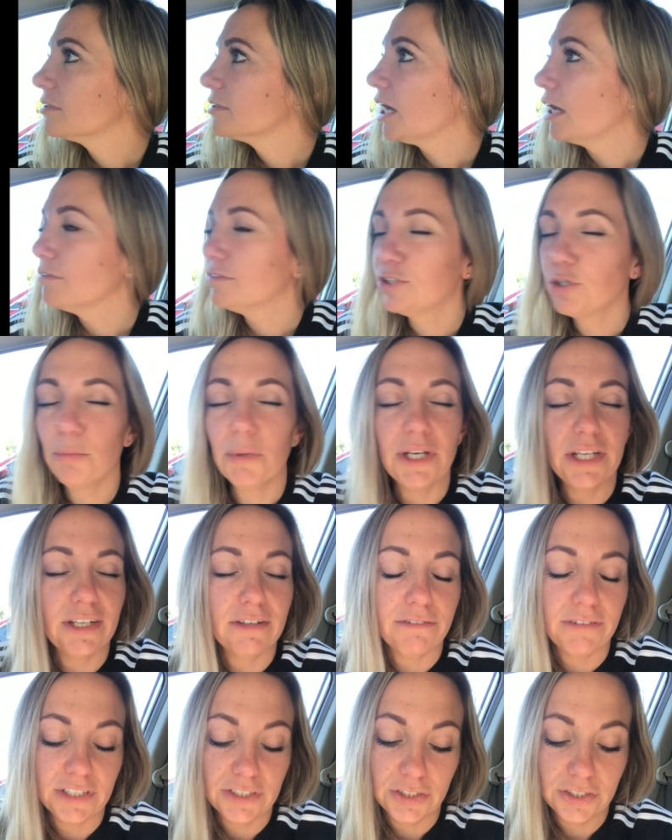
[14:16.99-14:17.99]
I have so many.
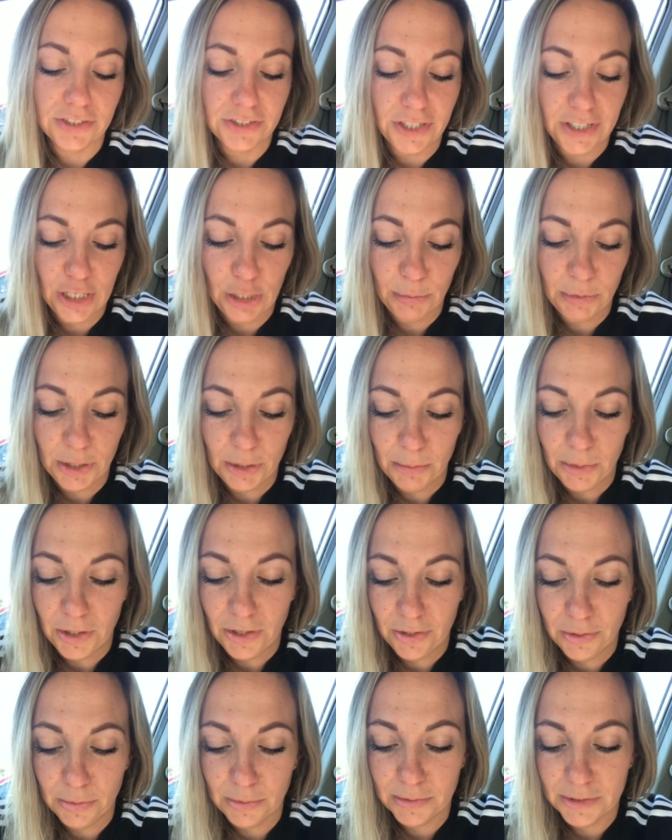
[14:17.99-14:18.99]
If I just start naming them
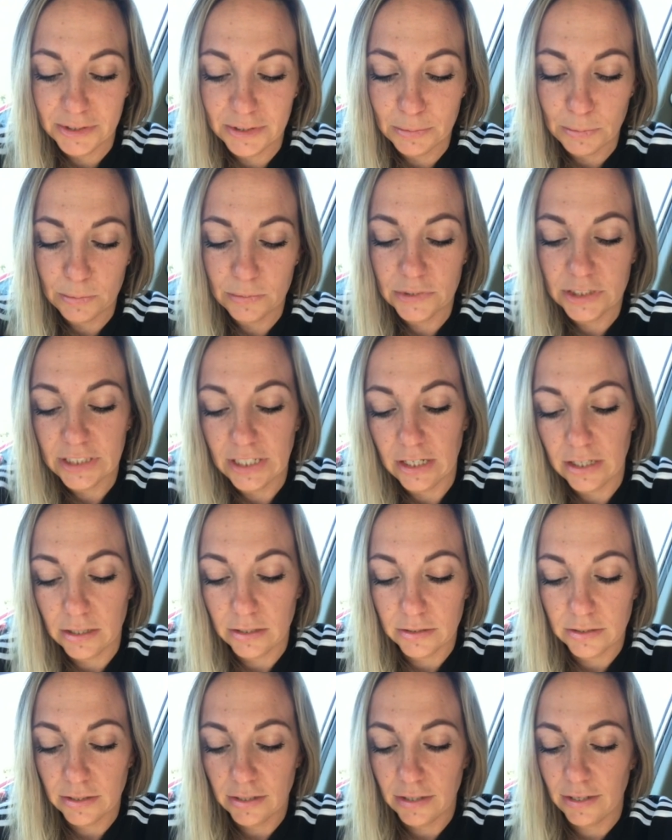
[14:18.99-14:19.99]
all, it would take
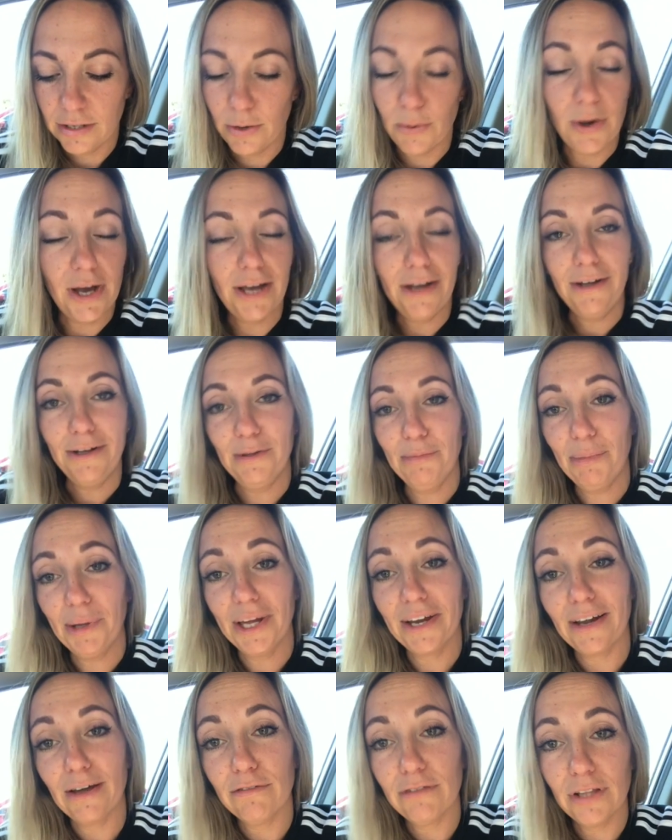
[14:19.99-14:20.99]
a while,
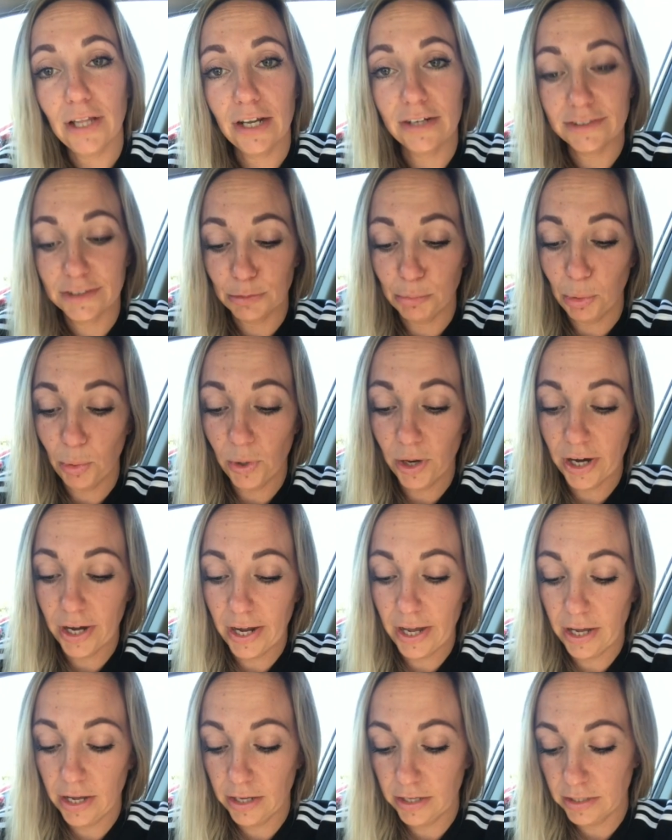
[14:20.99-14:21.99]
but I have a lot of support,
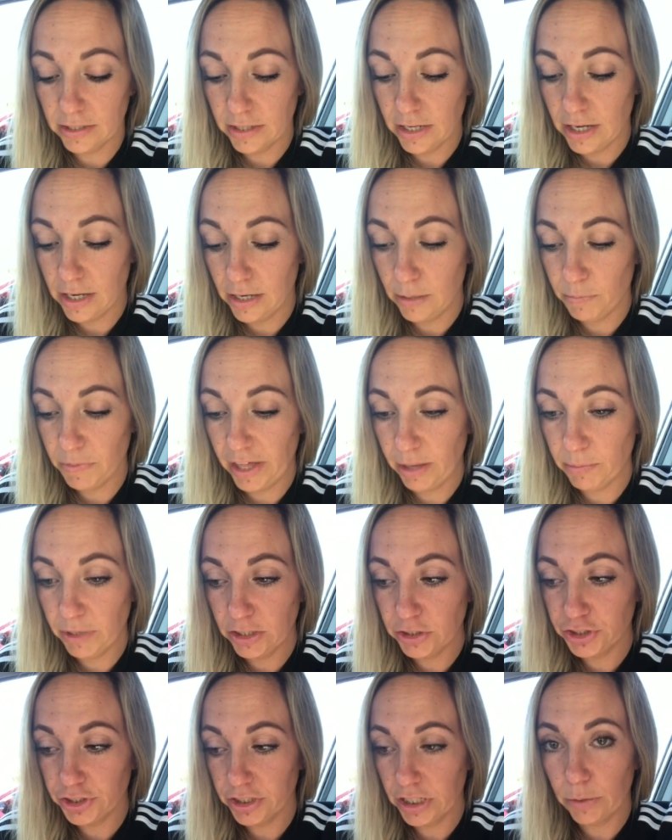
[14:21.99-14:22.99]
and they
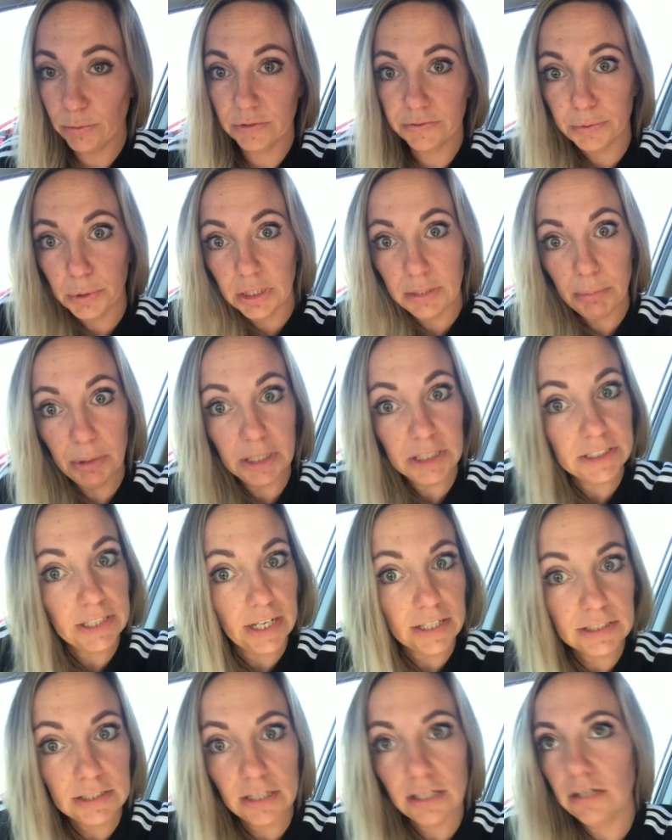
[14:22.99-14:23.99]
made sure I was really
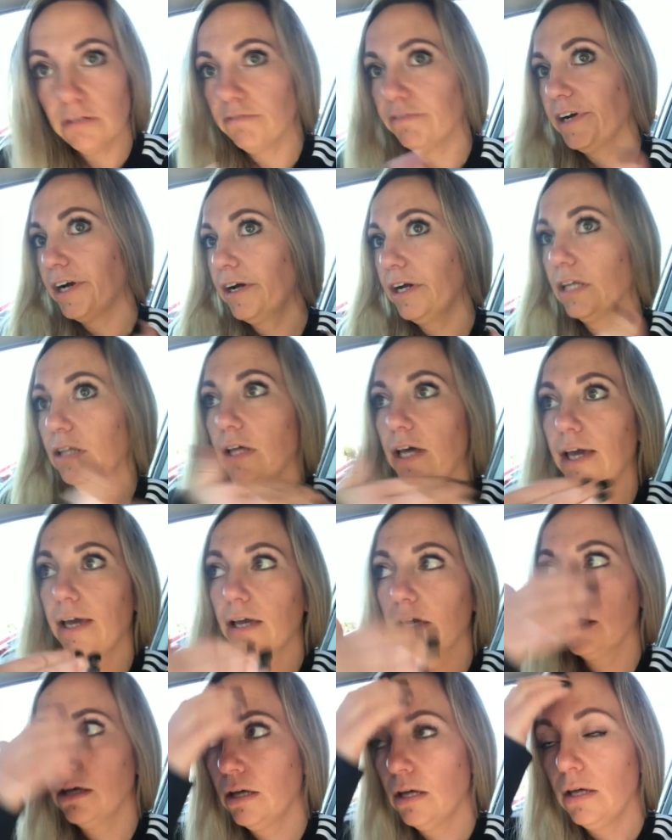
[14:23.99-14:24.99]
protected and very,
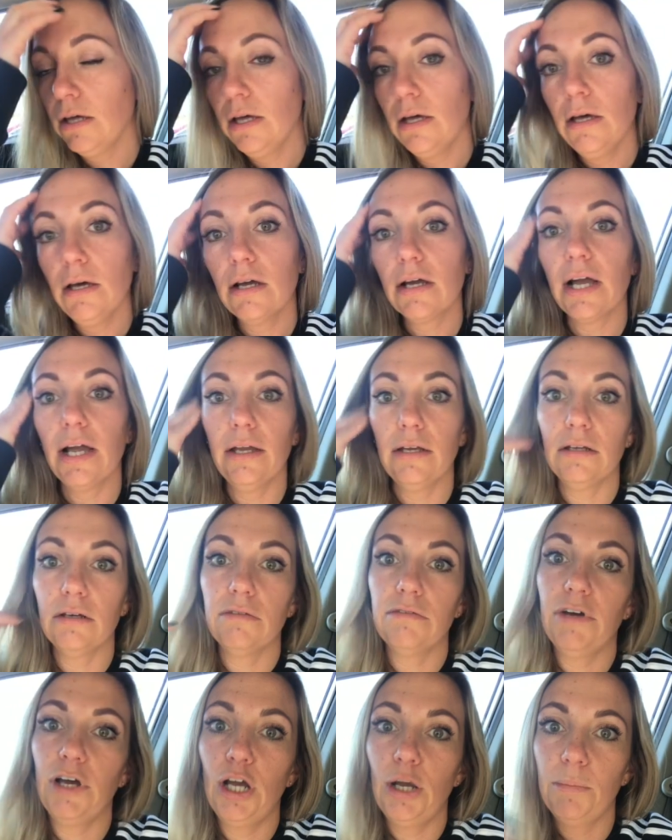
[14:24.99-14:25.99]
like, kind
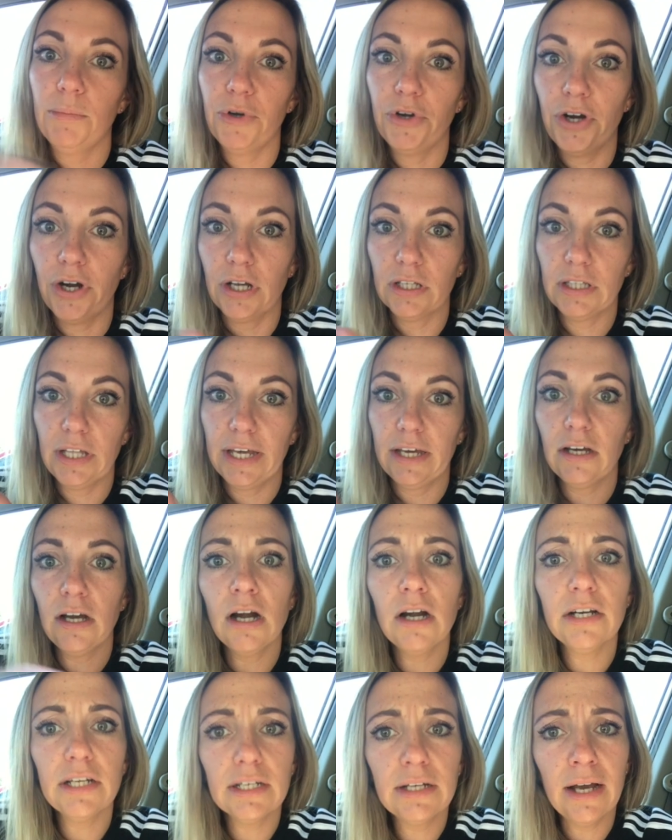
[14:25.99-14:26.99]
of like
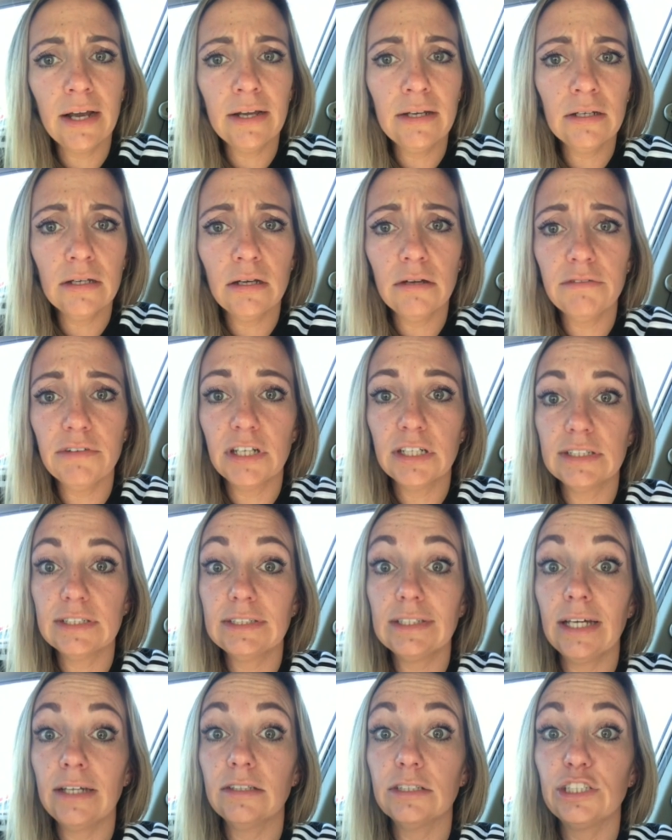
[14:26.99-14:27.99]
guarded, kind of, in a
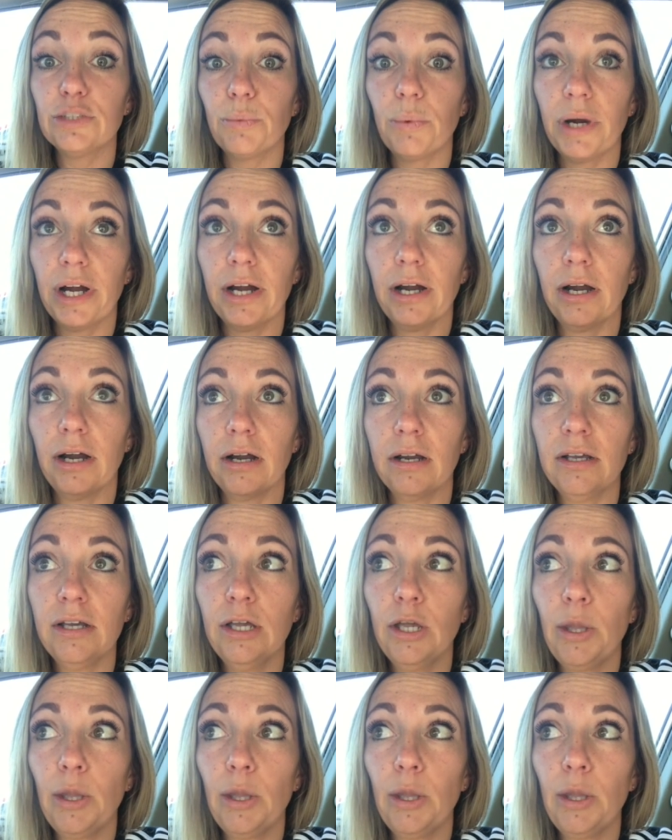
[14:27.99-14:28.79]
sense where